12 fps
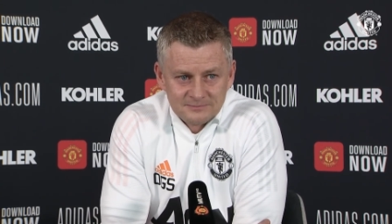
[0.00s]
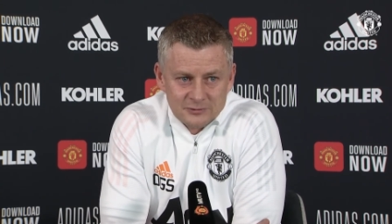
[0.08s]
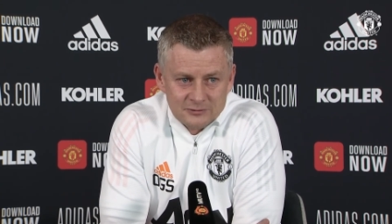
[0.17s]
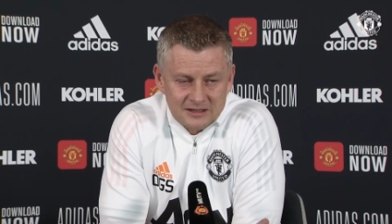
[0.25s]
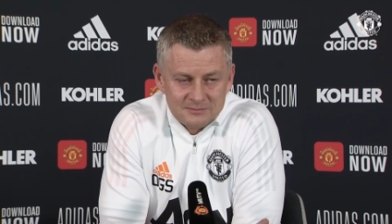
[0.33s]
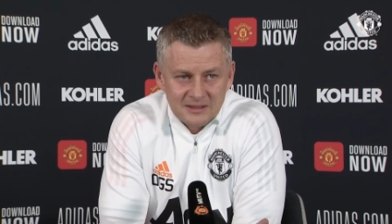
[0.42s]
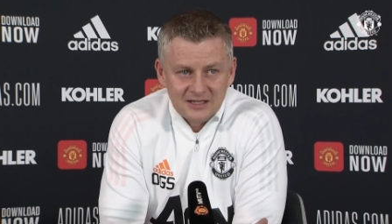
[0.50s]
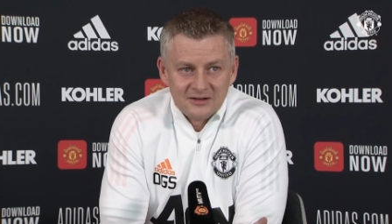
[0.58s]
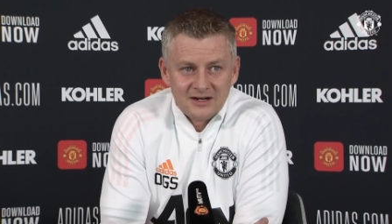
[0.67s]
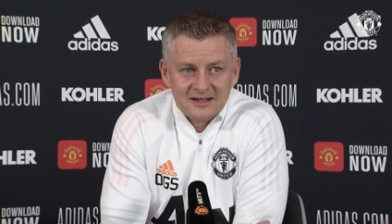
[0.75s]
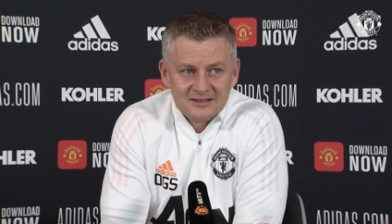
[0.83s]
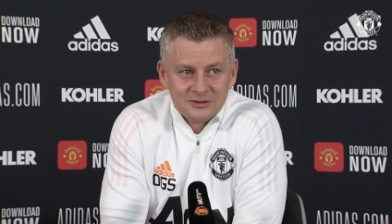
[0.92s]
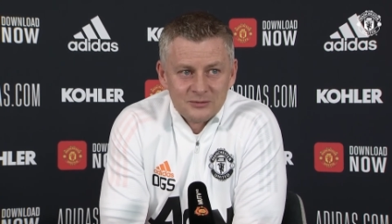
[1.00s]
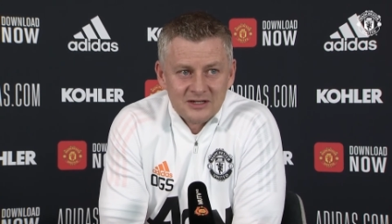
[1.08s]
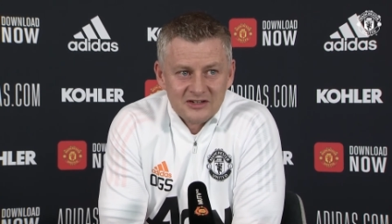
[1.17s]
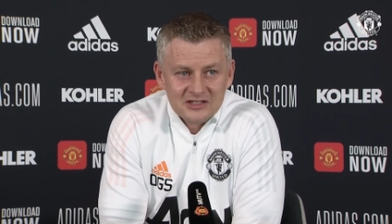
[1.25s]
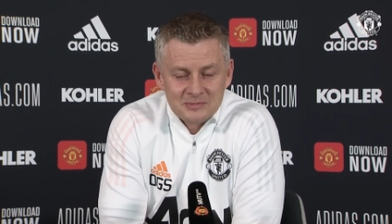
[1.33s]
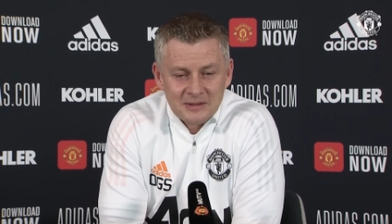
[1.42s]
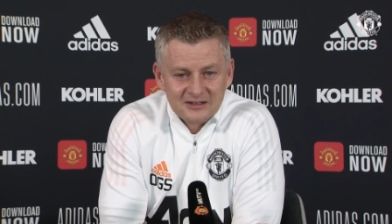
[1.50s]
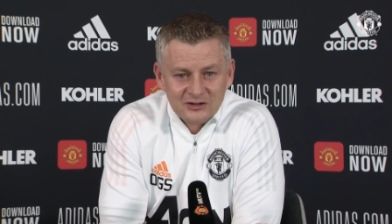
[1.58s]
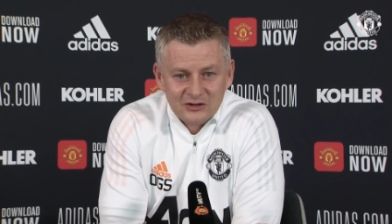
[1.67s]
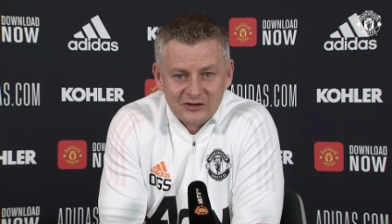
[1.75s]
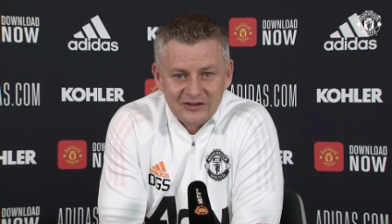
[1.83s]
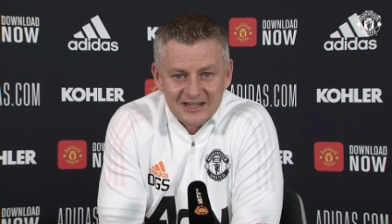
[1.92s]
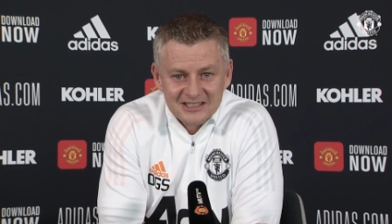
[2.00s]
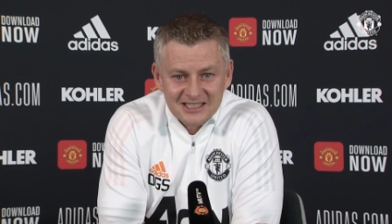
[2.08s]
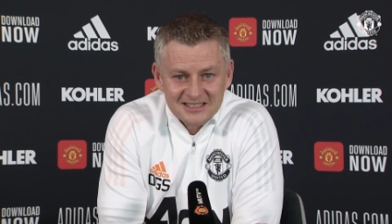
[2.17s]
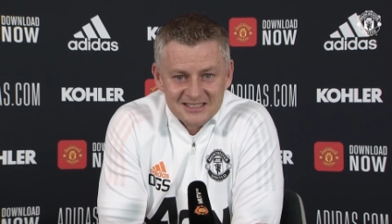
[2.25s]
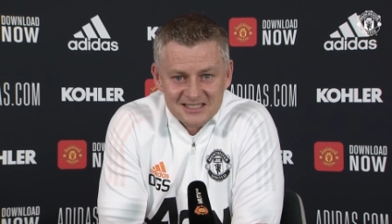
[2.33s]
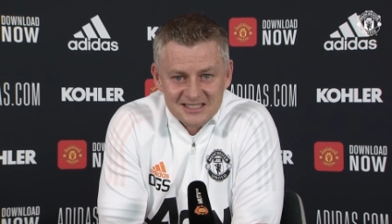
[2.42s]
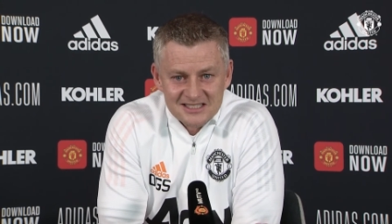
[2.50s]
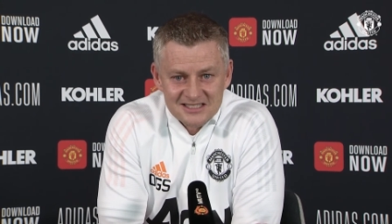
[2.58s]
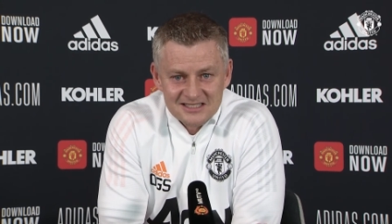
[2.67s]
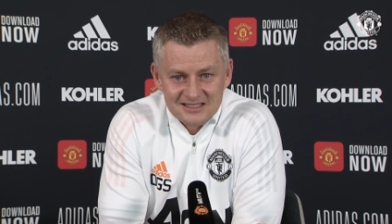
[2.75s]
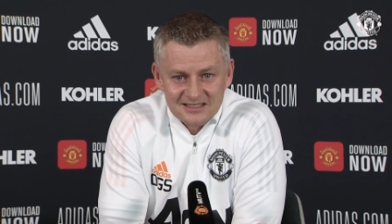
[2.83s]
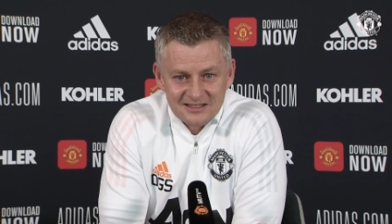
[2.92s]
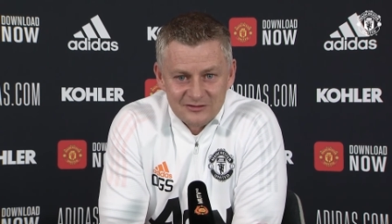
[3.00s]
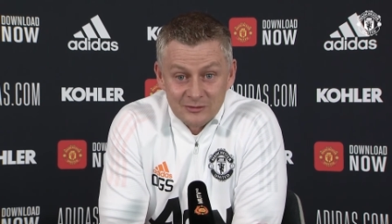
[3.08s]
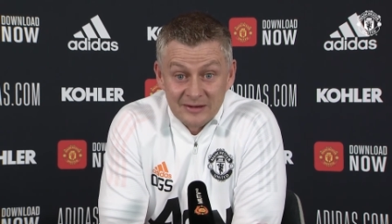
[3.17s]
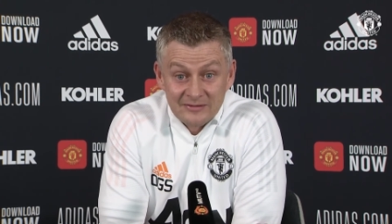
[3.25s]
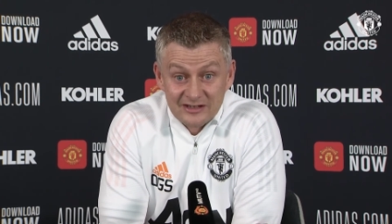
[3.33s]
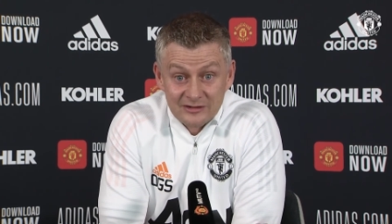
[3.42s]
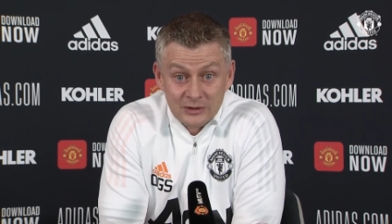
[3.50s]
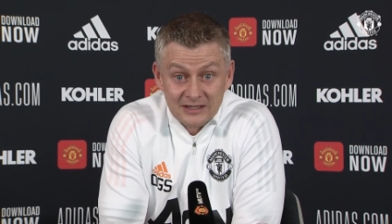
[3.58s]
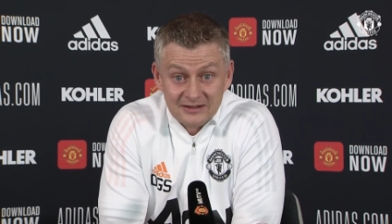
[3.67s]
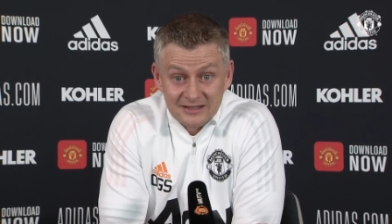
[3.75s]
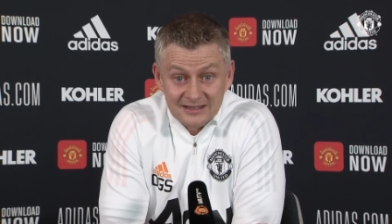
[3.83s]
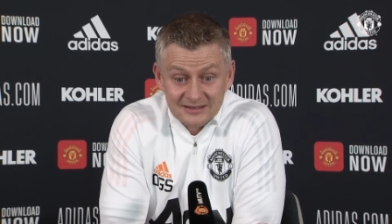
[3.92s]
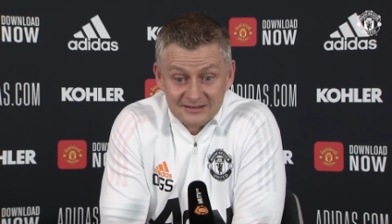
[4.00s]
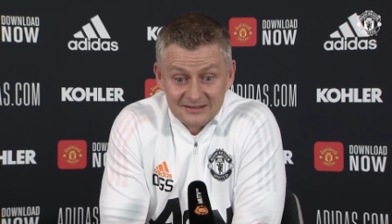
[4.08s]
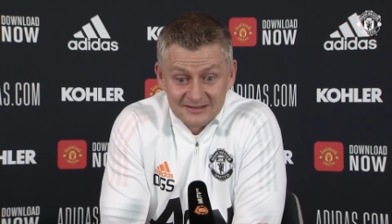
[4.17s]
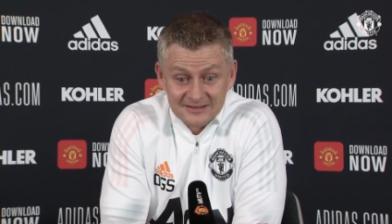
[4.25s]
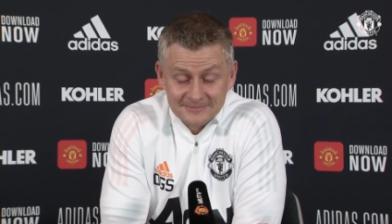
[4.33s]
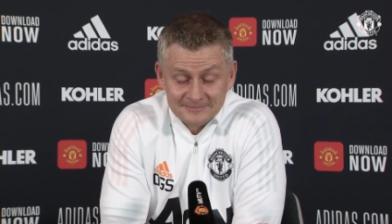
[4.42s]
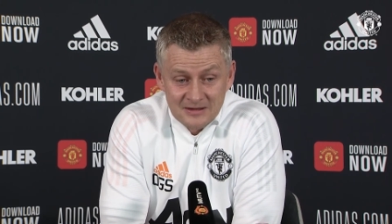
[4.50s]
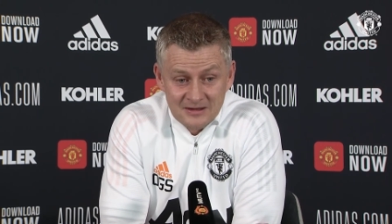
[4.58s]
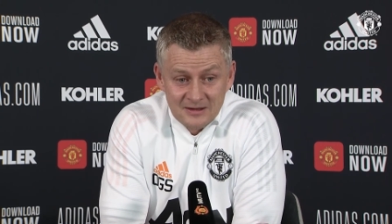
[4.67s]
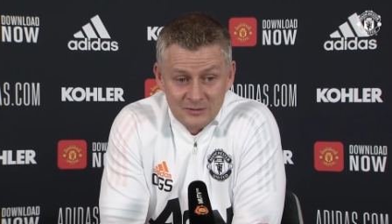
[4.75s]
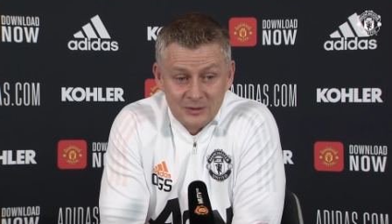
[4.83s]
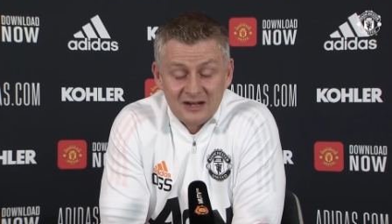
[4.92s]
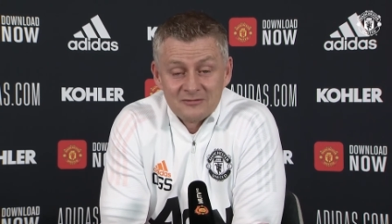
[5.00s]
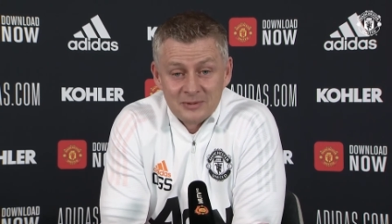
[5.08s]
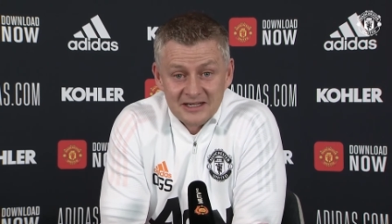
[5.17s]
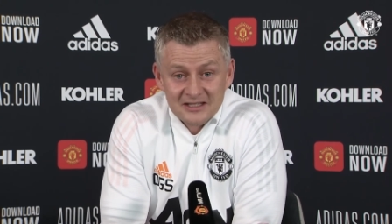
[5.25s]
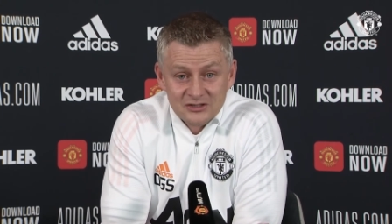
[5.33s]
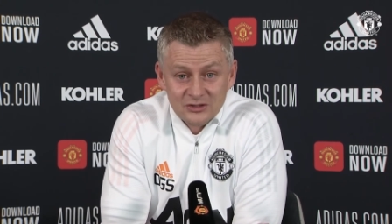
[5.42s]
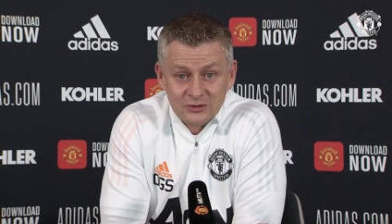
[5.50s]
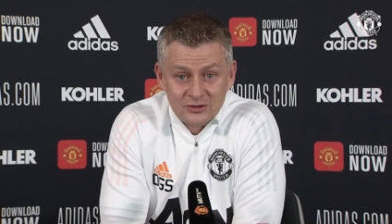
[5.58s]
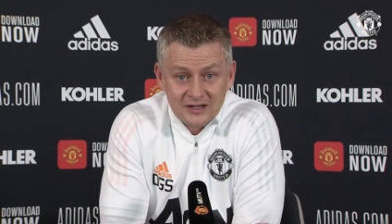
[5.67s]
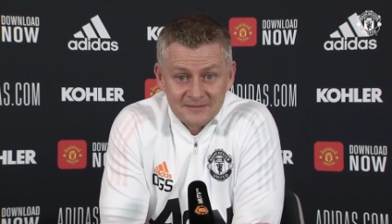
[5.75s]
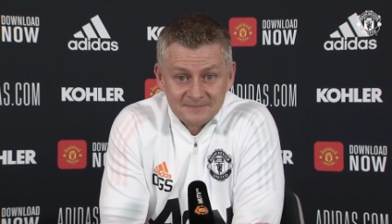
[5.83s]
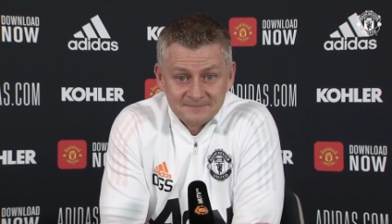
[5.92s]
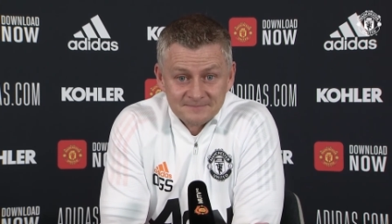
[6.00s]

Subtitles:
But at Man United, we are expected to create chances from everywhere, and we have players to do that.